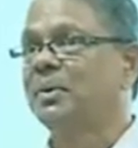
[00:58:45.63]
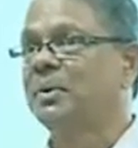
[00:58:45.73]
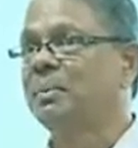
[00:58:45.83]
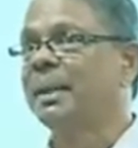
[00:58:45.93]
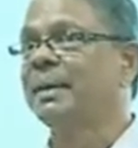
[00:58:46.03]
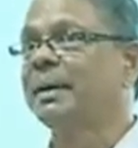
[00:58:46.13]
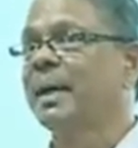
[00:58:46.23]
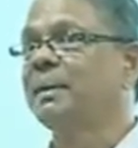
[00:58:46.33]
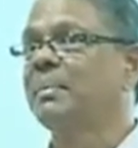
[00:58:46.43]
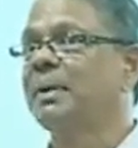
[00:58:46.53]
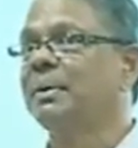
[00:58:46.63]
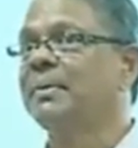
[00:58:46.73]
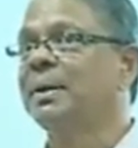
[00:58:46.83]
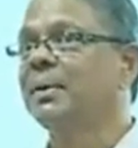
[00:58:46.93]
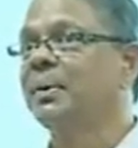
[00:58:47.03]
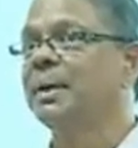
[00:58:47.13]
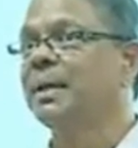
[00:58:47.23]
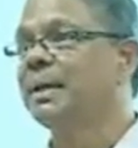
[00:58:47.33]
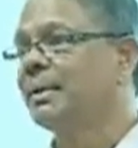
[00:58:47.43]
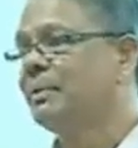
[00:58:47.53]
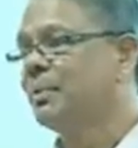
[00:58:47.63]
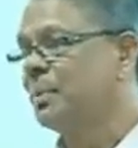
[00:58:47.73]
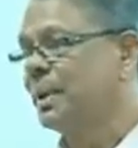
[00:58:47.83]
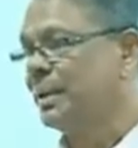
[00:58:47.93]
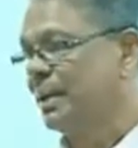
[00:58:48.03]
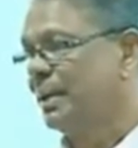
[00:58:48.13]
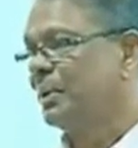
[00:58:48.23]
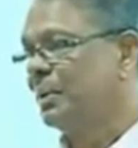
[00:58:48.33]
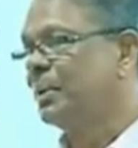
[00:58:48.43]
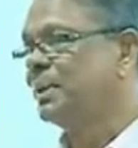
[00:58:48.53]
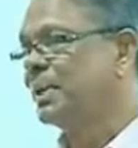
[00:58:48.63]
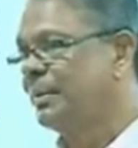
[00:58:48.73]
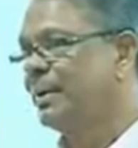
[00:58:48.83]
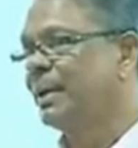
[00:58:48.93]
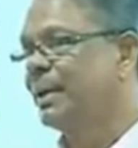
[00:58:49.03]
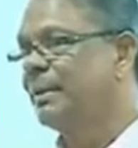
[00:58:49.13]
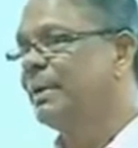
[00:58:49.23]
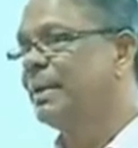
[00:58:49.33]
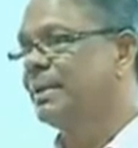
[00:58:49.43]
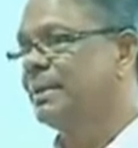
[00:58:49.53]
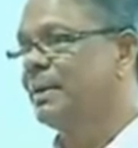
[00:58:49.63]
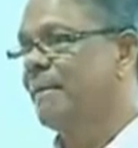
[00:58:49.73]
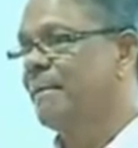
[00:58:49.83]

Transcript: Your mother can be a very ordinary woman who is living in a village,